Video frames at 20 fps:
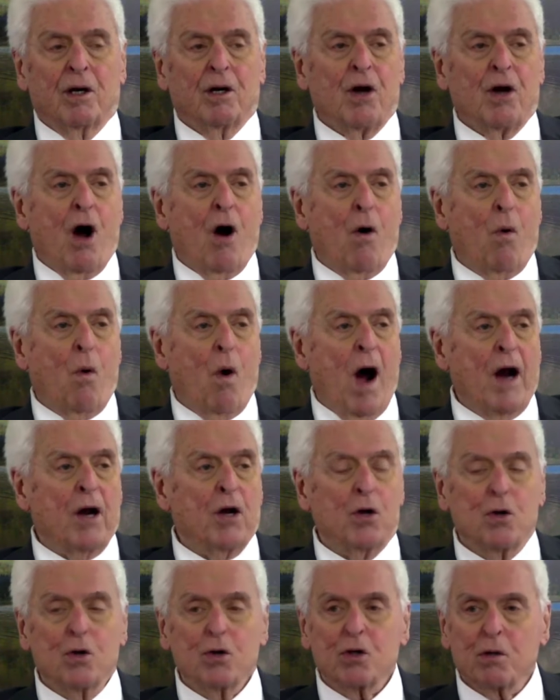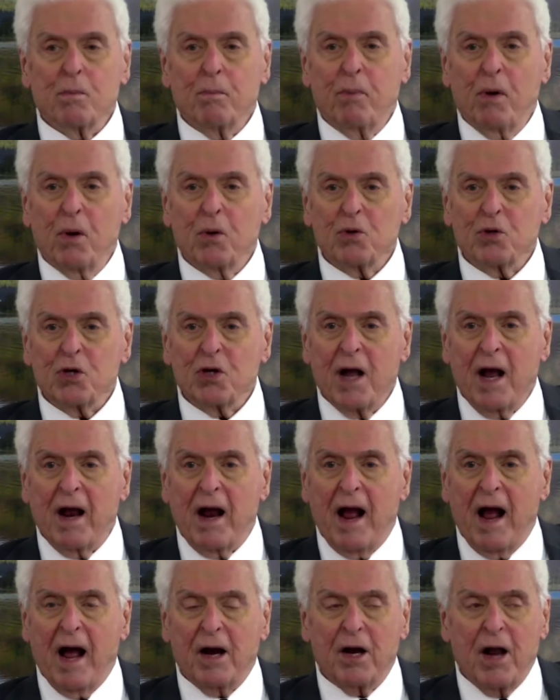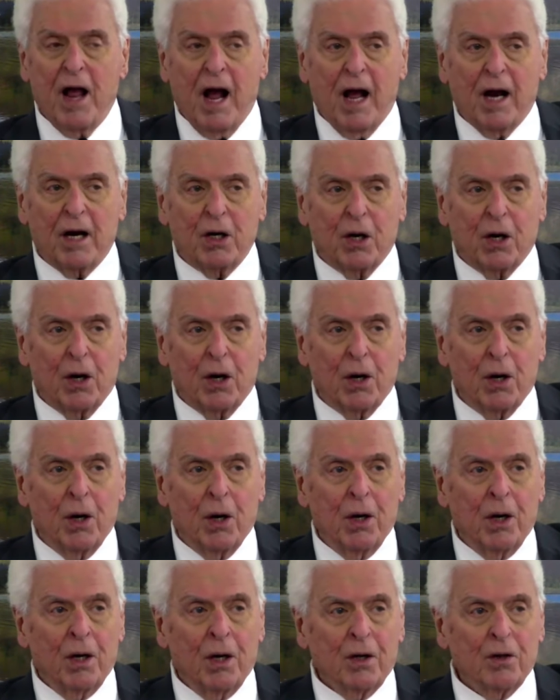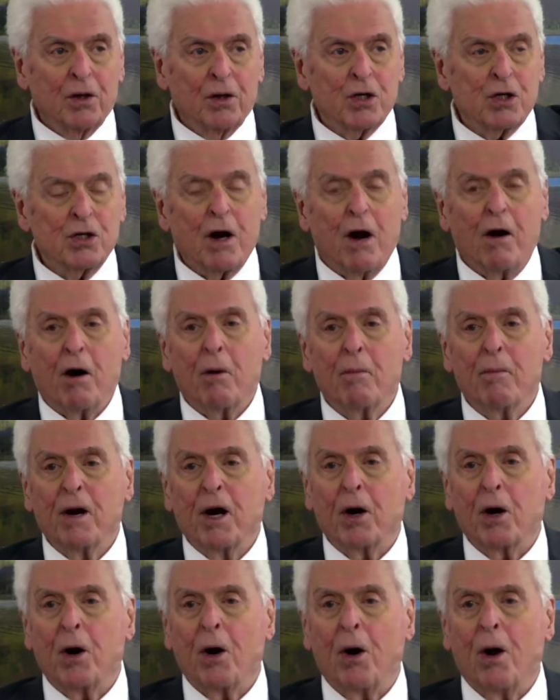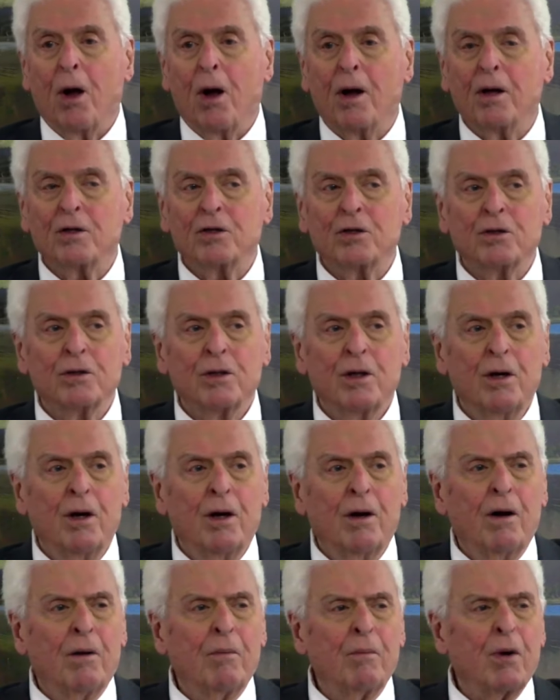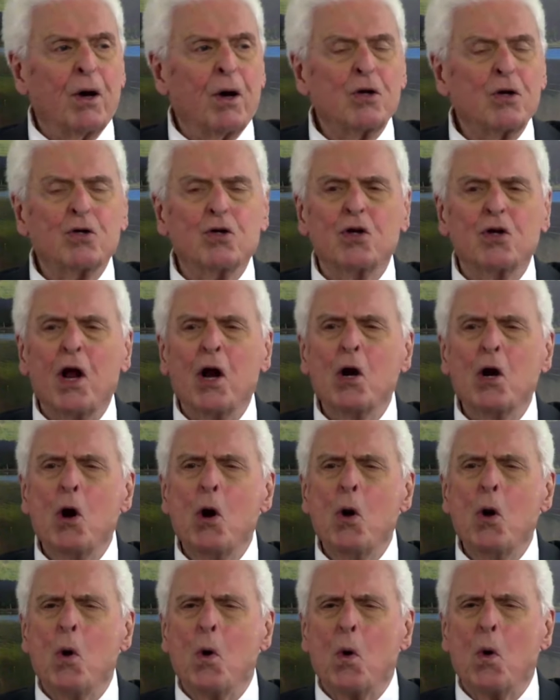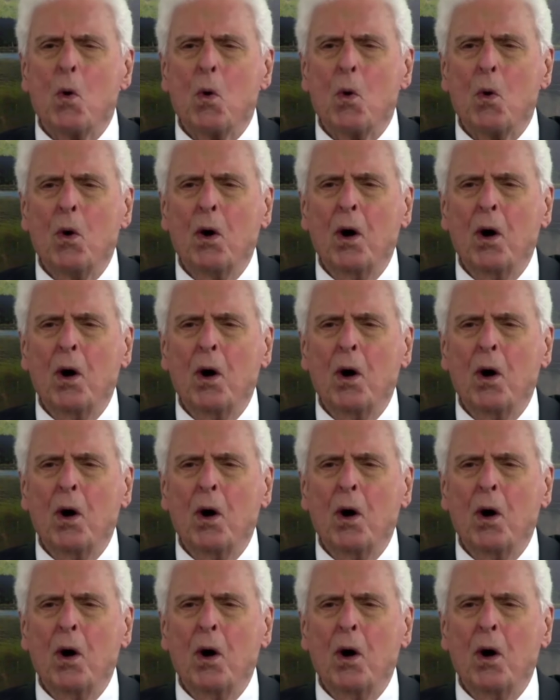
Now, why do you suppose they had that in the settlement clause? Because they knew